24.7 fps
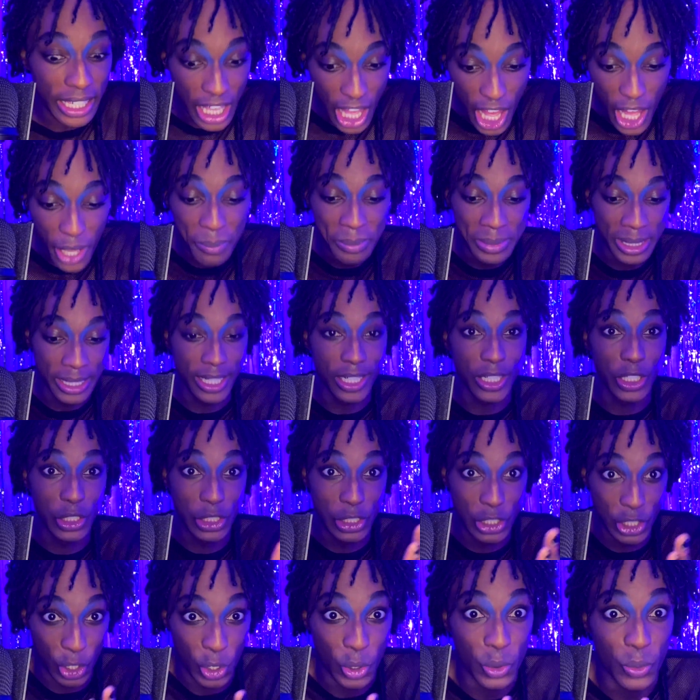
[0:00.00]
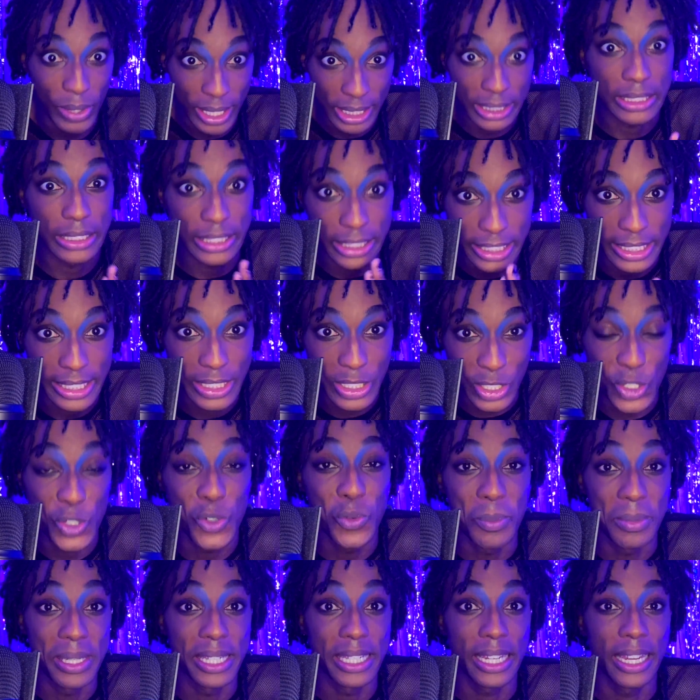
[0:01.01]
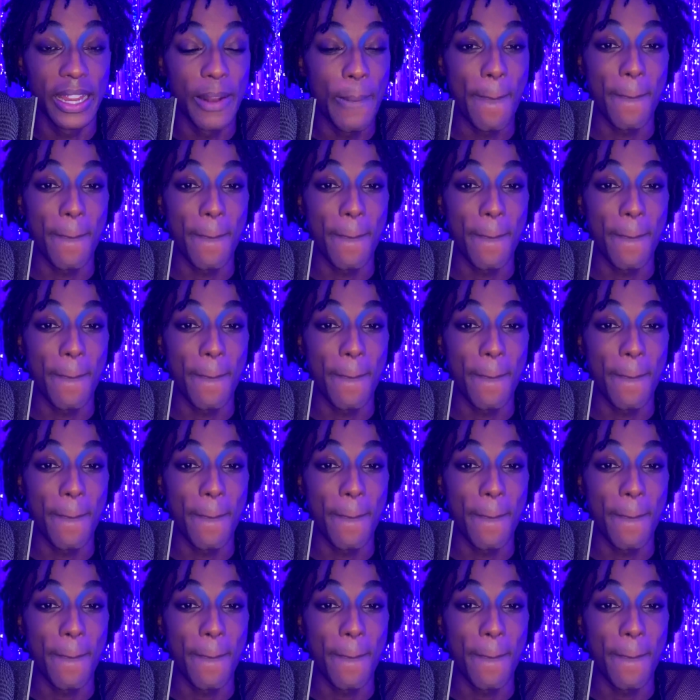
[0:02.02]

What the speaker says: coming directly to me.